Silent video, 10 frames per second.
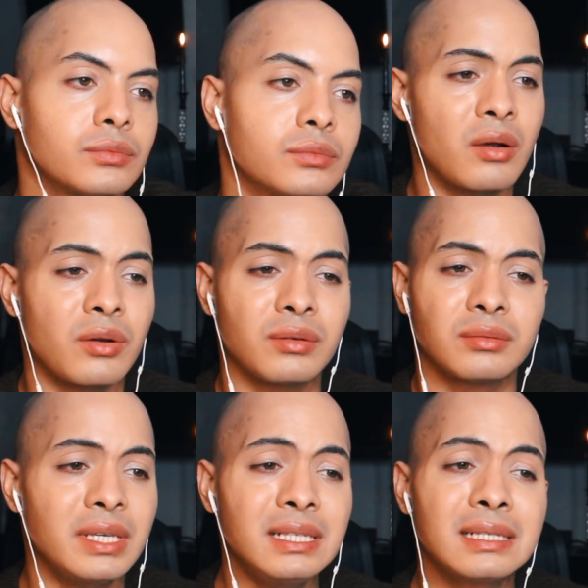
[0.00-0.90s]
Girl,
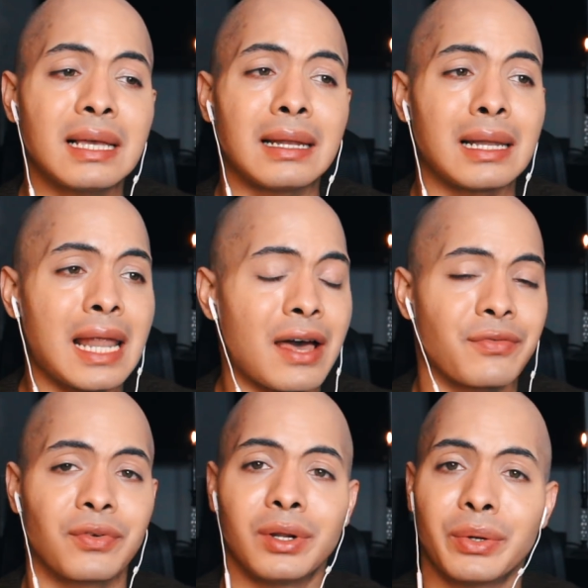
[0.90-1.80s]
this is a lot
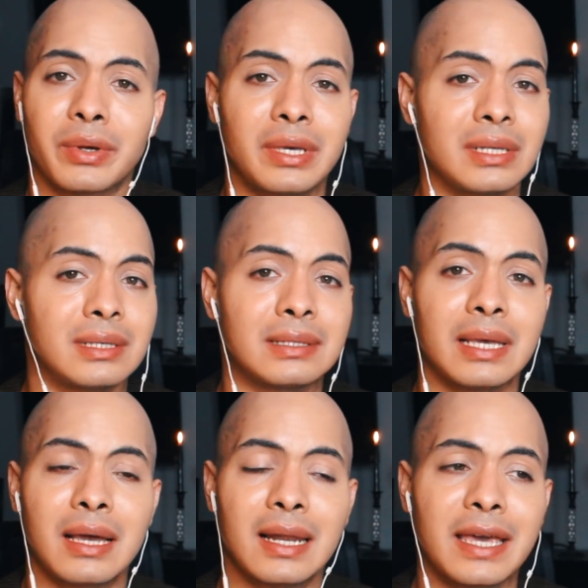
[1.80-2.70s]
for a little kid to
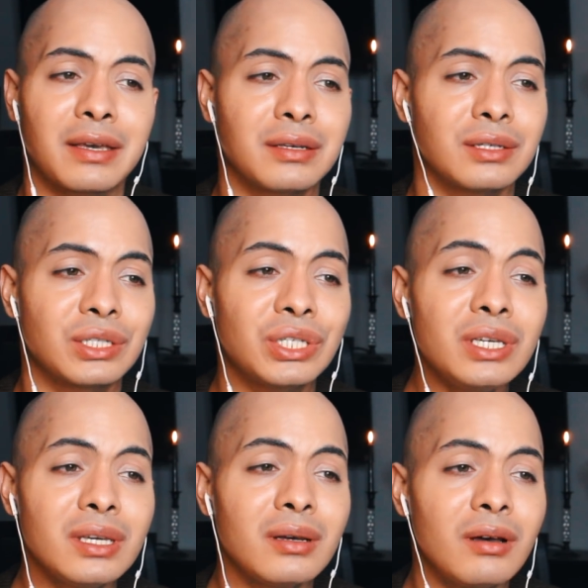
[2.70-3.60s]
take. Like,
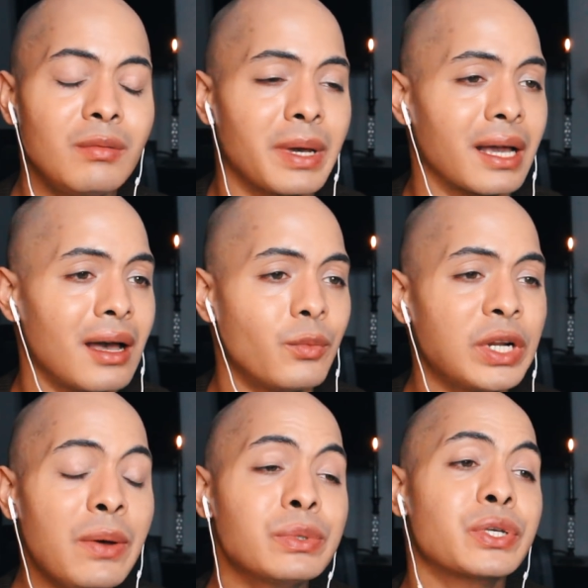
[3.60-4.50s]
she, oh my god.
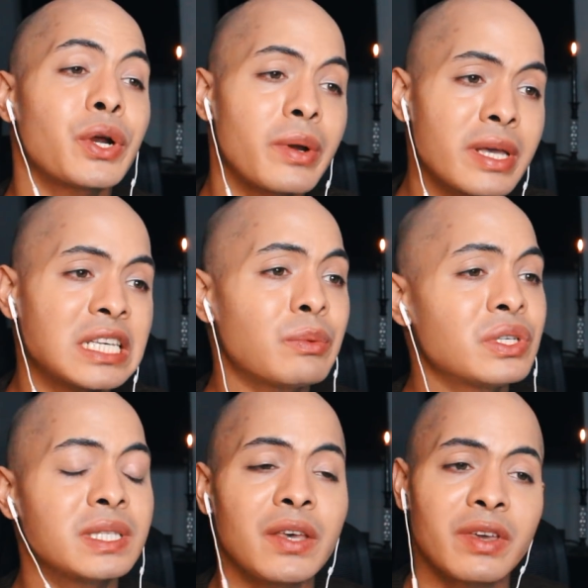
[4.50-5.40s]
When I was her age, I was
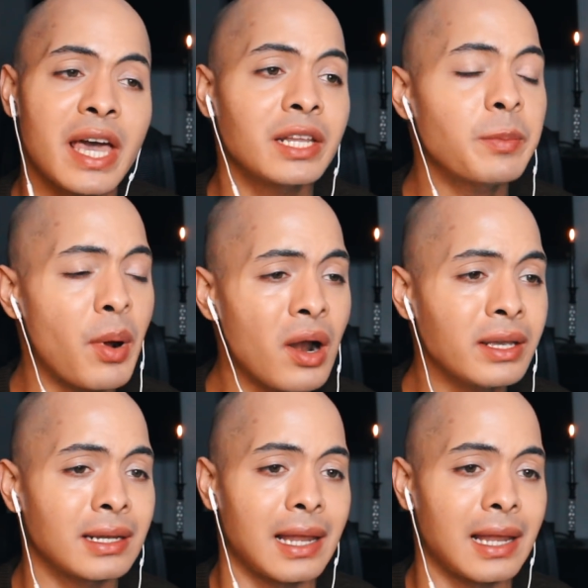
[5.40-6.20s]
just giving head in the parking